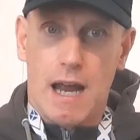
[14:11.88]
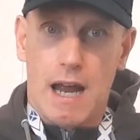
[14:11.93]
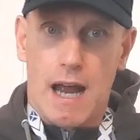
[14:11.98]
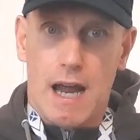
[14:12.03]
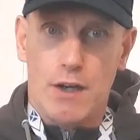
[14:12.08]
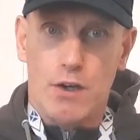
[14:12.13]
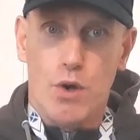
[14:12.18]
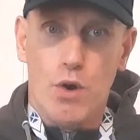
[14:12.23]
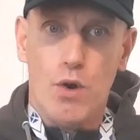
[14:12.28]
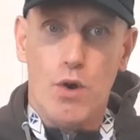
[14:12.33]

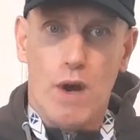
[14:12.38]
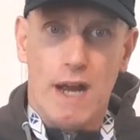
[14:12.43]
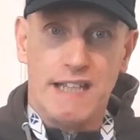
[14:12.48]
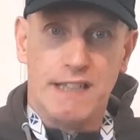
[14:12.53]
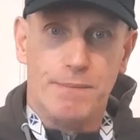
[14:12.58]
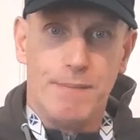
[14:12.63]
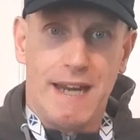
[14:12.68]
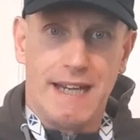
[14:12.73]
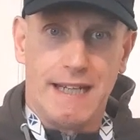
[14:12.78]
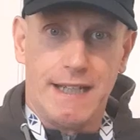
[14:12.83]
And who
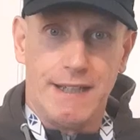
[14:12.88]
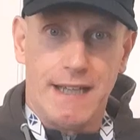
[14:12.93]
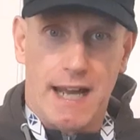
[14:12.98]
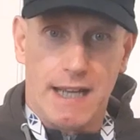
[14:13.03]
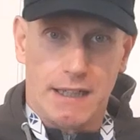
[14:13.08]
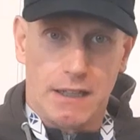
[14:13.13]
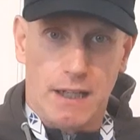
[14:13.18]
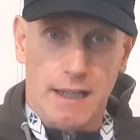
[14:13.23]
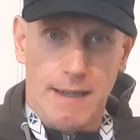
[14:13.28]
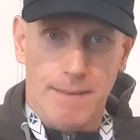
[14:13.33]
is making
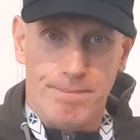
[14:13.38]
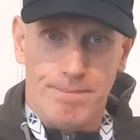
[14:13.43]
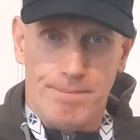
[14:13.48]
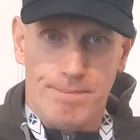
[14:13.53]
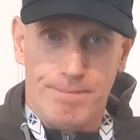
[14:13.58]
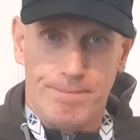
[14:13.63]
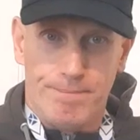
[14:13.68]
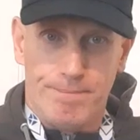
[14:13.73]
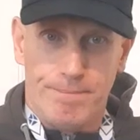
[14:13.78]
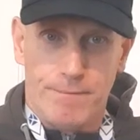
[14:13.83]
that claim?
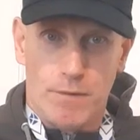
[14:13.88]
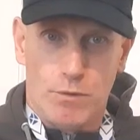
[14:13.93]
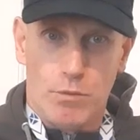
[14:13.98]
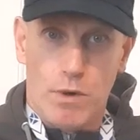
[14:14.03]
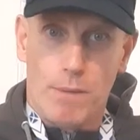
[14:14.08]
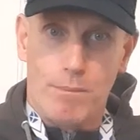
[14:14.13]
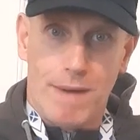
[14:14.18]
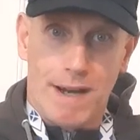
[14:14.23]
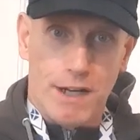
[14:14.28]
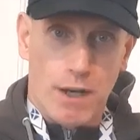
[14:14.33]

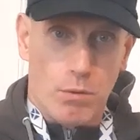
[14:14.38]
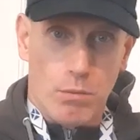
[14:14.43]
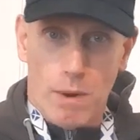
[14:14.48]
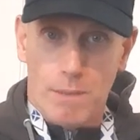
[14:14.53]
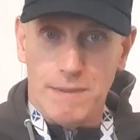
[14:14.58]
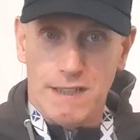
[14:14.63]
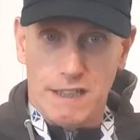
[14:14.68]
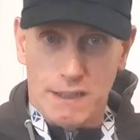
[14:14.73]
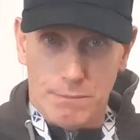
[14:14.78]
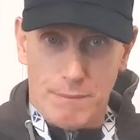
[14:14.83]
What man or
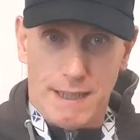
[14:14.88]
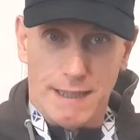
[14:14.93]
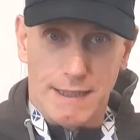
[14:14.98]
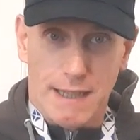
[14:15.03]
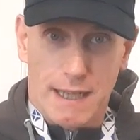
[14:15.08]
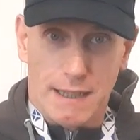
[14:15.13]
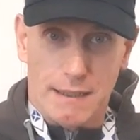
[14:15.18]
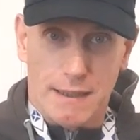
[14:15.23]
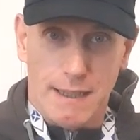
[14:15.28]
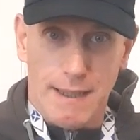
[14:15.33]
woman is making
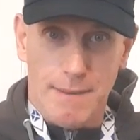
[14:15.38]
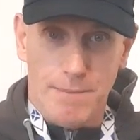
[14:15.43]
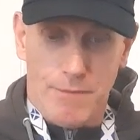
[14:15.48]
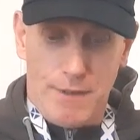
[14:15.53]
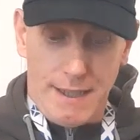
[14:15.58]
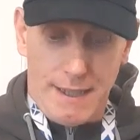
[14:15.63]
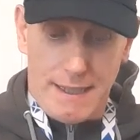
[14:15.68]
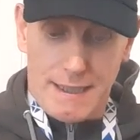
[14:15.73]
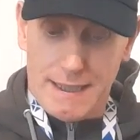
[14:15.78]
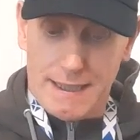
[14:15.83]
that claim,
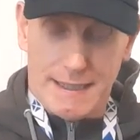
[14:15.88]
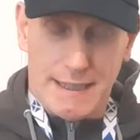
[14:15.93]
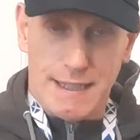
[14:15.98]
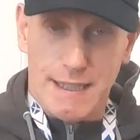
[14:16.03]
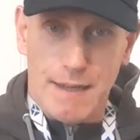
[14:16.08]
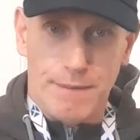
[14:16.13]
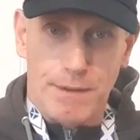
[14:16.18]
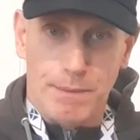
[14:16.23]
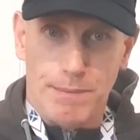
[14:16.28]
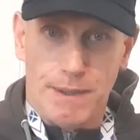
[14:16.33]
right? It can
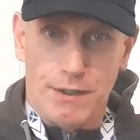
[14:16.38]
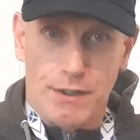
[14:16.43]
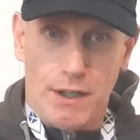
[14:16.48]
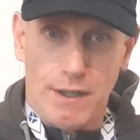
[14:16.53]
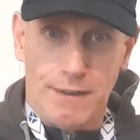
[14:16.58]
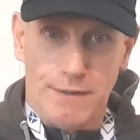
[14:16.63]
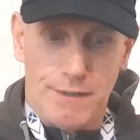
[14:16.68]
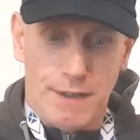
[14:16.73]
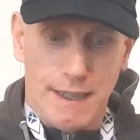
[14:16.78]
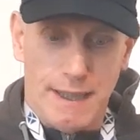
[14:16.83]
never be
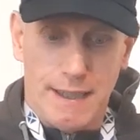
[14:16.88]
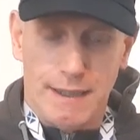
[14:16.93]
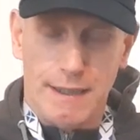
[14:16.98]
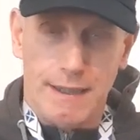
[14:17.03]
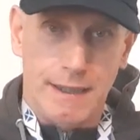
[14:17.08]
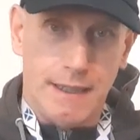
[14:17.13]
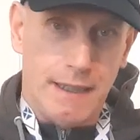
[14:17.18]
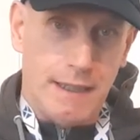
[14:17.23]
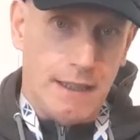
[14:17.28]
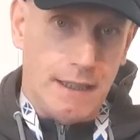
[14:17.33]
done,
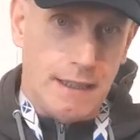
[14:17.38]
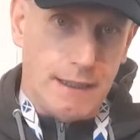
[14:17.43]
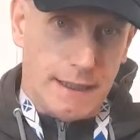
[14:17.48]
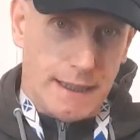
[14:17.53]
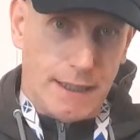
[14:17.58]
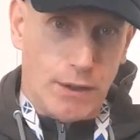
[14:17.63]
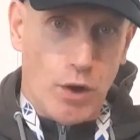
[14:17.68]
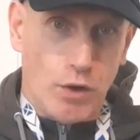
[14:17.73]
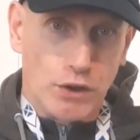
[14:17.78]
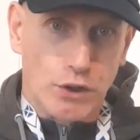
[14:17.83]
right? You
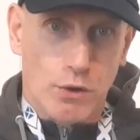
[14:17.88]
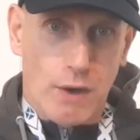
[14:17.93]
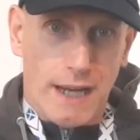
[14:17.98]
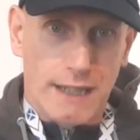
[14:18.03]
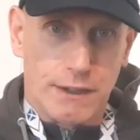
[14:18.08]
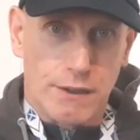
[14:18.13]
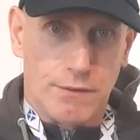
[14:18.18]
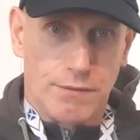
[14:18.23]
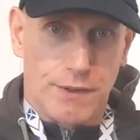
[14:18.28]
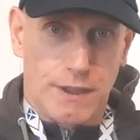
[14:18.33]
can also
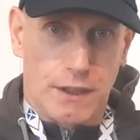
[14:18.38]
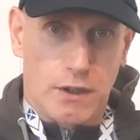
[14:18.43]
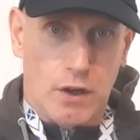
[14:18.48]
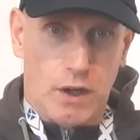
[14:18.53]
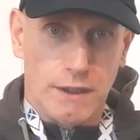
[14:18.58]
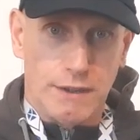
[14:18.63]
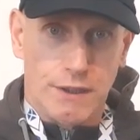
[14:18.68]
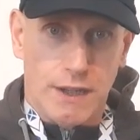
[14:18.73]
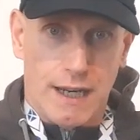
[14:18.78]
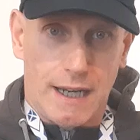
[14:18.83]
ask them for the
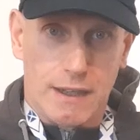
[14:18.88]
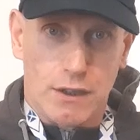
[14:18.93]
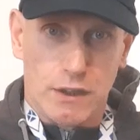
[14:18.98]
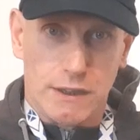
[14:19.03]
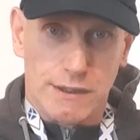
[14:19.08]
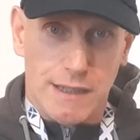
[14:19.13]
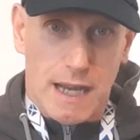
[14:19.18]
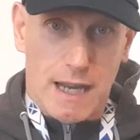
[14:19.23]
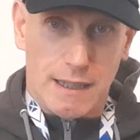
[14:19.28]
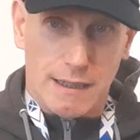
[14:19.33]
contract,
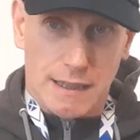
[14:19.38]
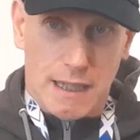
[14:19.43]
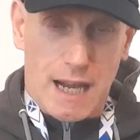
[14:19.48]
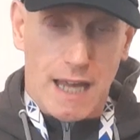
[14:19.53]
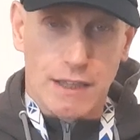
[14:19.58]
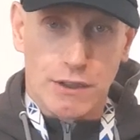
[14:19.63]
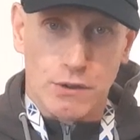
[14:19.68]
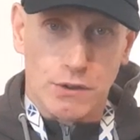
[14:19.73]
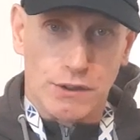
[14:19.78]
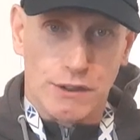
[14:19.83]
because
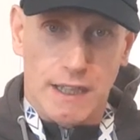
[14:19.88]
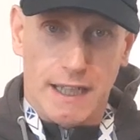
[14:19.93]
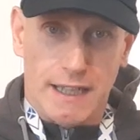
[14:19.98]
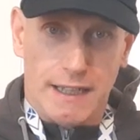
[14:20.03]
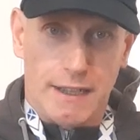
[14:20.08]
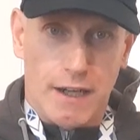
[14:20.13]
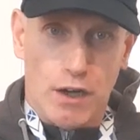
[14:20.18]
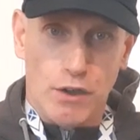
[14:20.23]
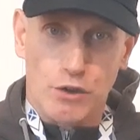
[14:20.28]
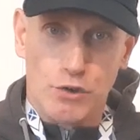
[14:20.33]
Glasgow City
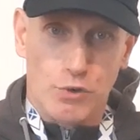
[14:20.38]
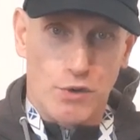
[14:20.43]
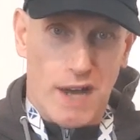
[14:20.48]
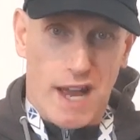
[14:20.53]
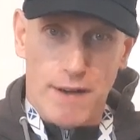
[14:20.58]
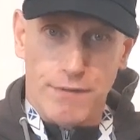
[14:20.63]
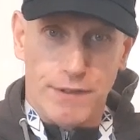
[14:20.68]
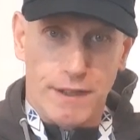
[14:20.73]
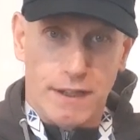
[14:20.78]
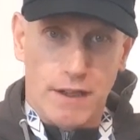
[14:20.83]
Council,
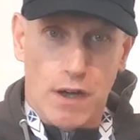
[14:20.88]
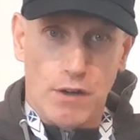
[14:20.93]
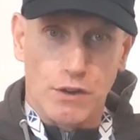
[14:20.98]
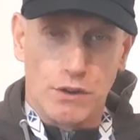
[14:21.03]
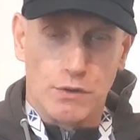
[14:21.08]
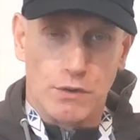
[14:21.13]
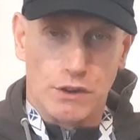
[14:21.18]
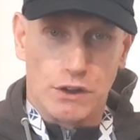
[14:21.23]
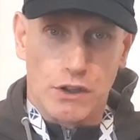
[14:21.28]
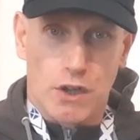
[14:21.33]
every
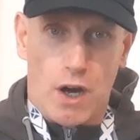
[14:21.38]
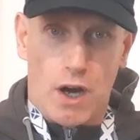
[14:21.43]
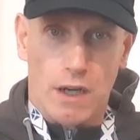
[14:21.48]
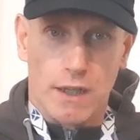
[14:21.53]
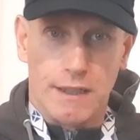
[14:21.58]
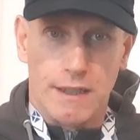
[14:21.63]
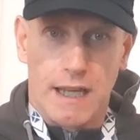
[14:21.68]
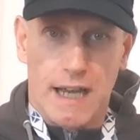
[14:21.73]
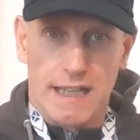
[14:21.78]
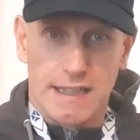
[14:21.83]
council in
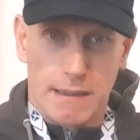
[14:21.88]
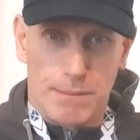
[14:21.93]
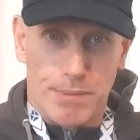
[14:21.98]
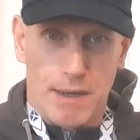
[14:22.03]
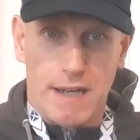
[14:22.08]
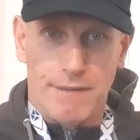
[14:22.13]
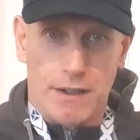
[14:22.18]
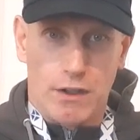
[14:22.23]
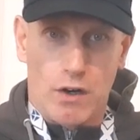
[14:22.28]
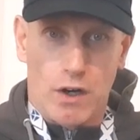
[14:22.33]
Scotland is a
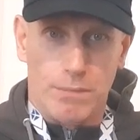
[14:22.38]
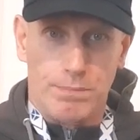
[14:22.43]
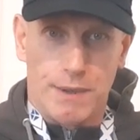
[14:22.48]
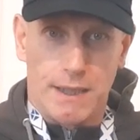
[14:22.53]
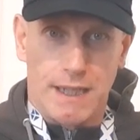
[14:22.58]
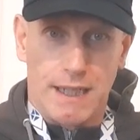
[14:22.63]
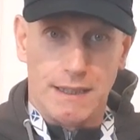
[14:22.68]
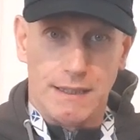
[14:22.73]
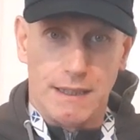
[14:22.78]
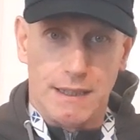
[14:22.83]
private
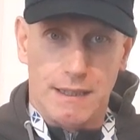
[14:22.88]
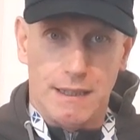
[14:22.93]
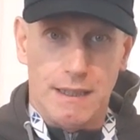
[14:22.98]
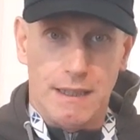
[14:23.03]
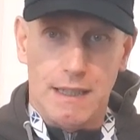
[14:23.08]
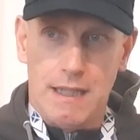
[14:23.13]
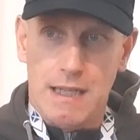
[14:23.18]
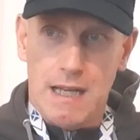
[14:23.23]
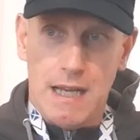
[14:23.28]
corporation.